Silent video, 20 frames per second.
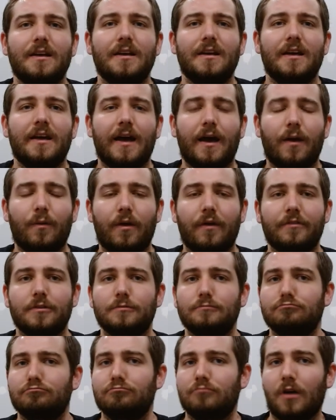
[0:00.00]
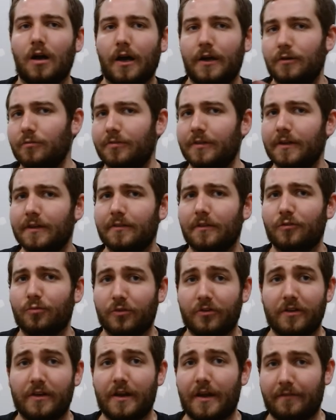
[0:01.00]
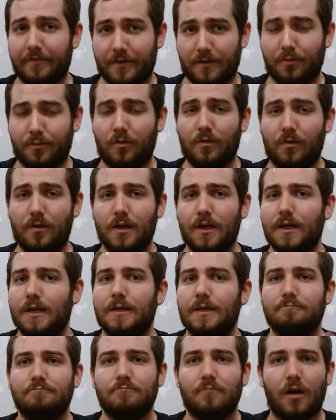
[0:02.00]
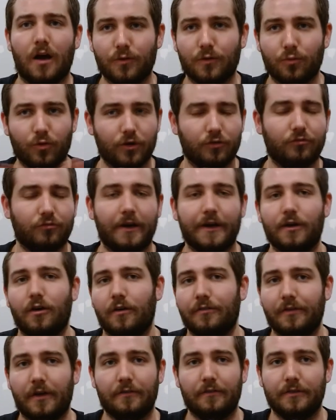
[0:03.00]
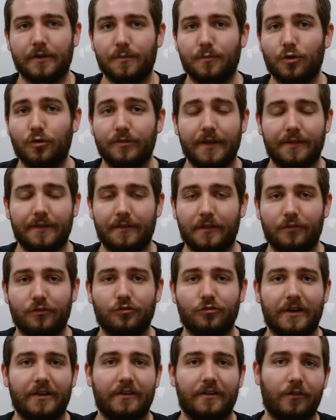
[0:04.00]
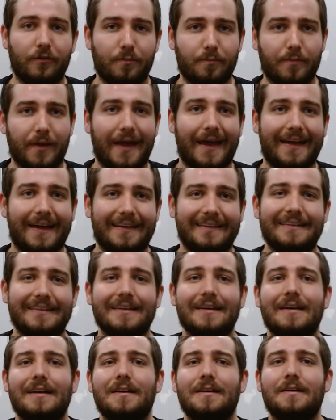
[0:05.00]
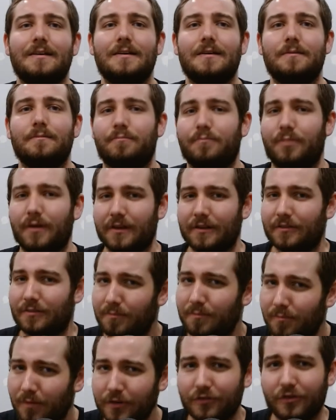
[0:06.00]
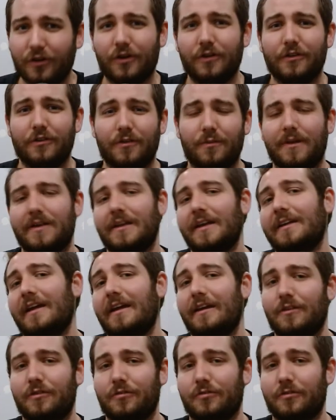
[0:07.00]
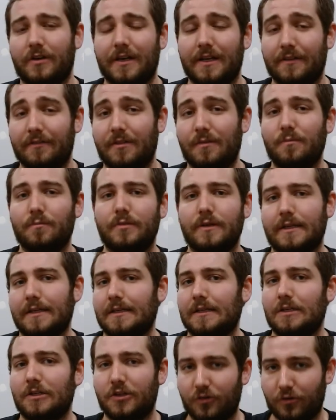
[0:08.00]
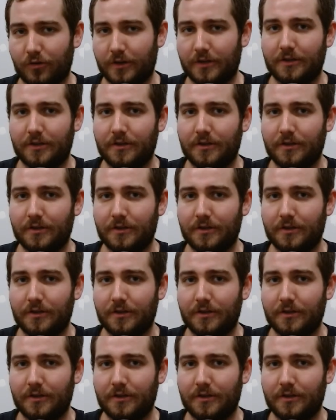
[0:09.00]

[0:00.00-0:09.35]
However, I don't think this was inevitable. I don't want to write off every movie in this trend as bad, but it's much harder to make a case for any of them being good.